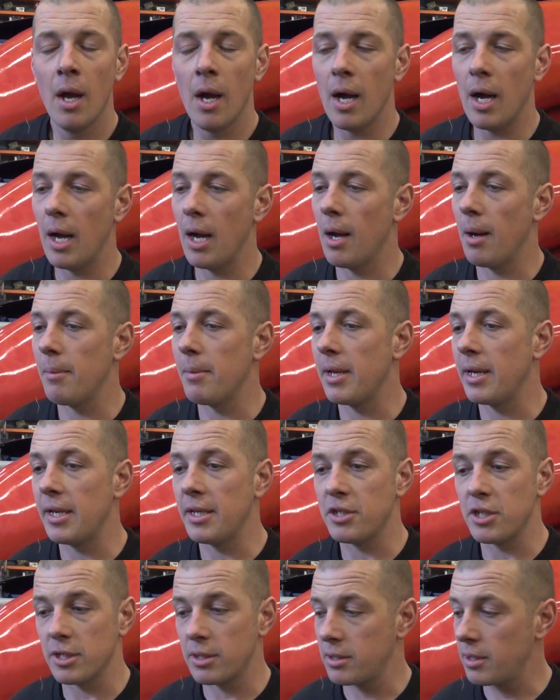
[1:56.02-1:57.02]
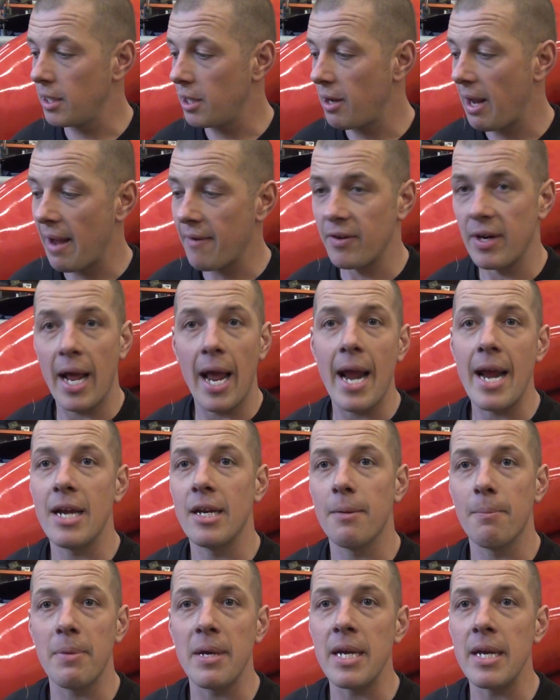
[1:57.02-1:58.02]
And you have an A
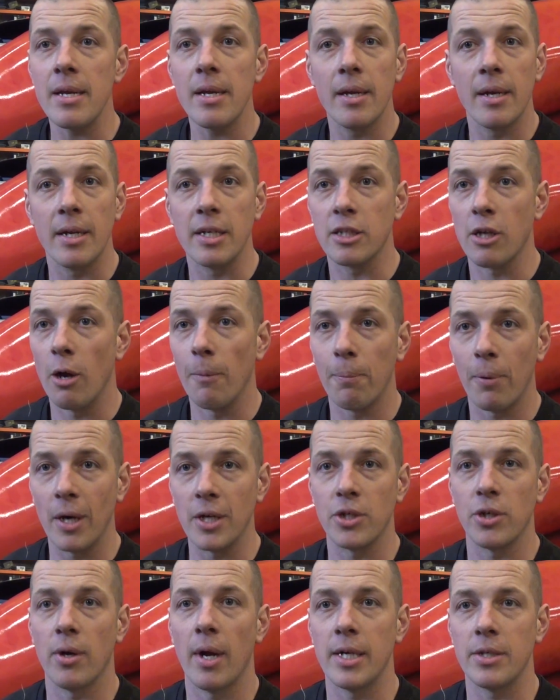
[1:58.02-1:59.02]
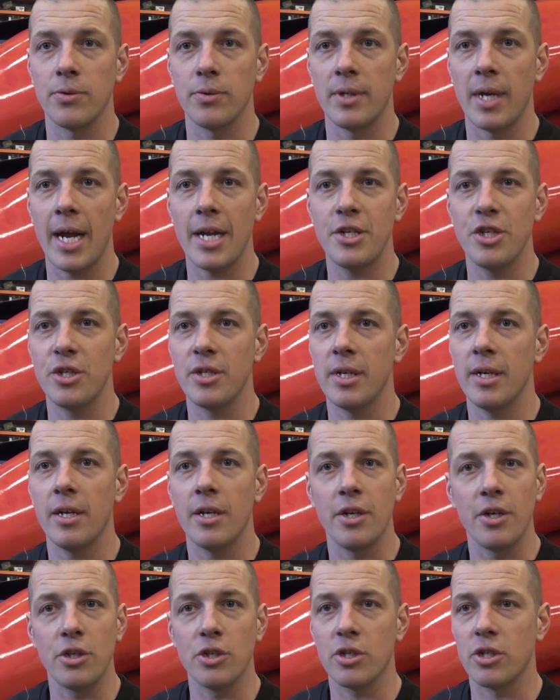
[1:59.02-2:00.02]
and a B, and it's all pressurized with nitrogen,
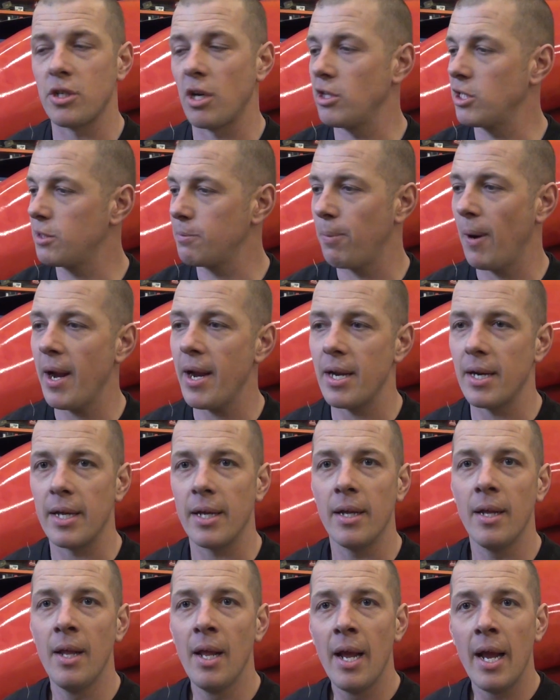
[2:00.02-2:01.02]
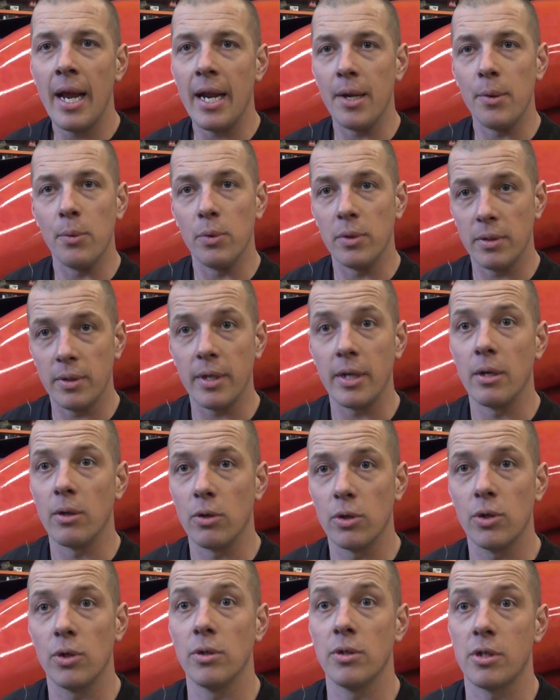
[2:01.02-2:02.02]
and you just start spraying it, and it would
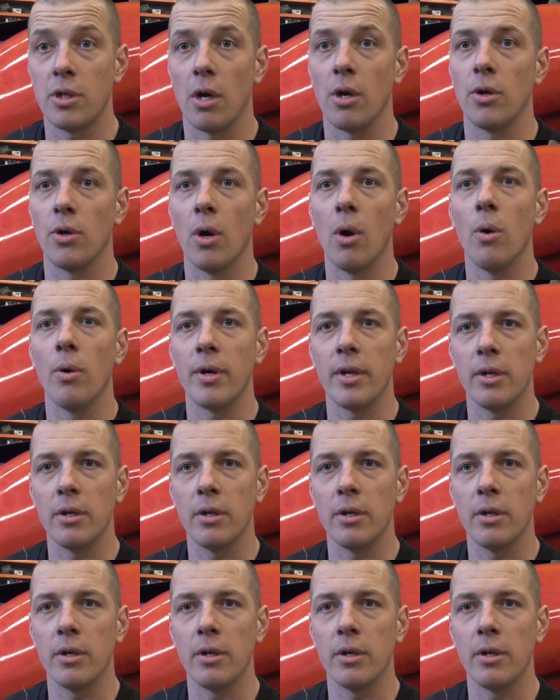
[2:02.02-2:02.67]
start growing.